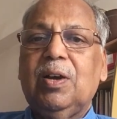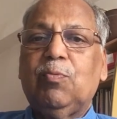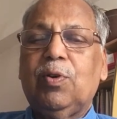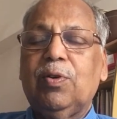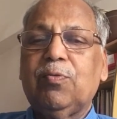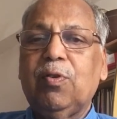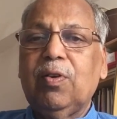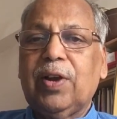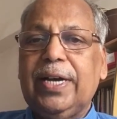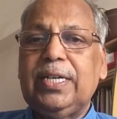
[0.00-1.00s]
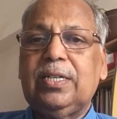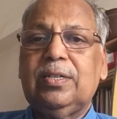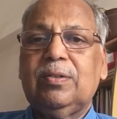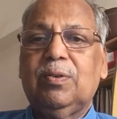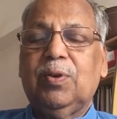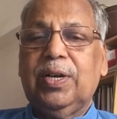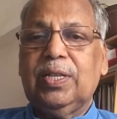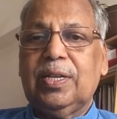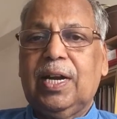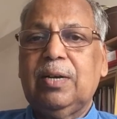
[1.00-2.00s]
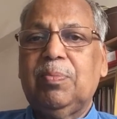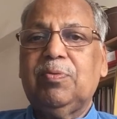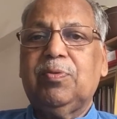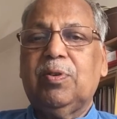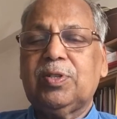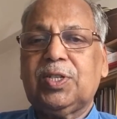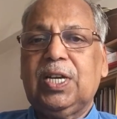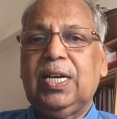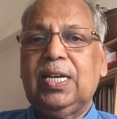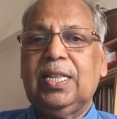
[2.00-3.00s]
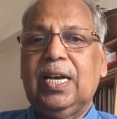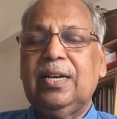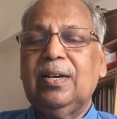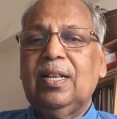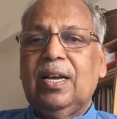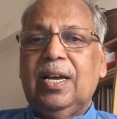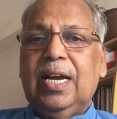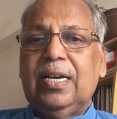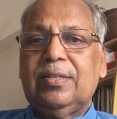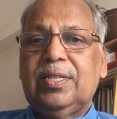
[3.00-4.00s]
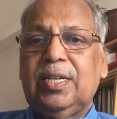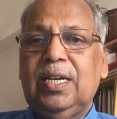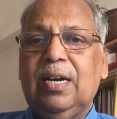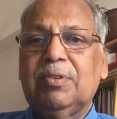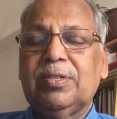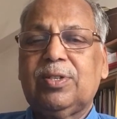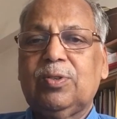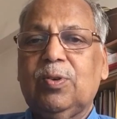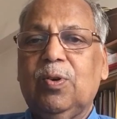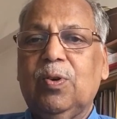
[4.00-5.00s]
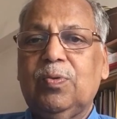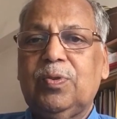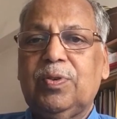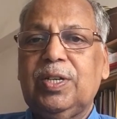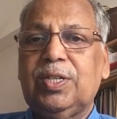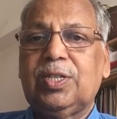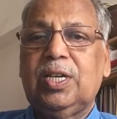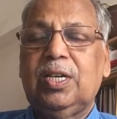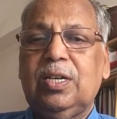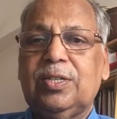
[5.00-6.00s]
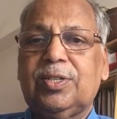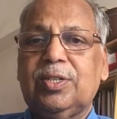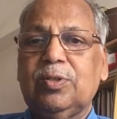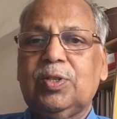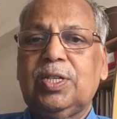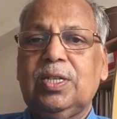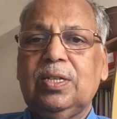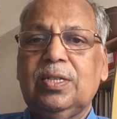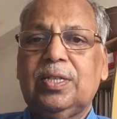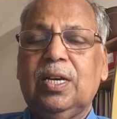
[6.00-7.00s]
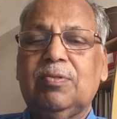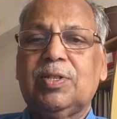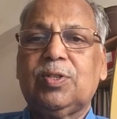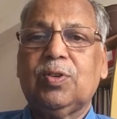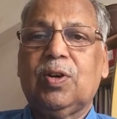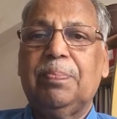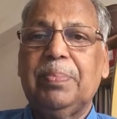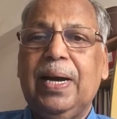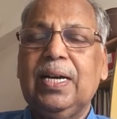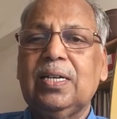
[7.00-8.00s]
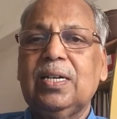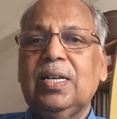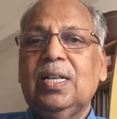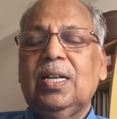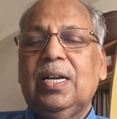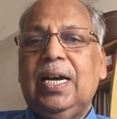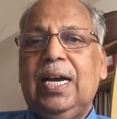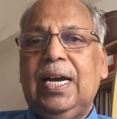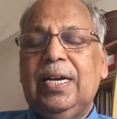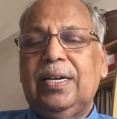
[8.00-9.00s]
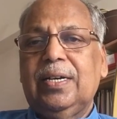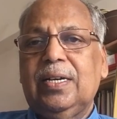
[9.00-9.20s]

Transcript: one full night going the night before, staying there, and 3 hours to go to reach the institution, 3 hours to come back, and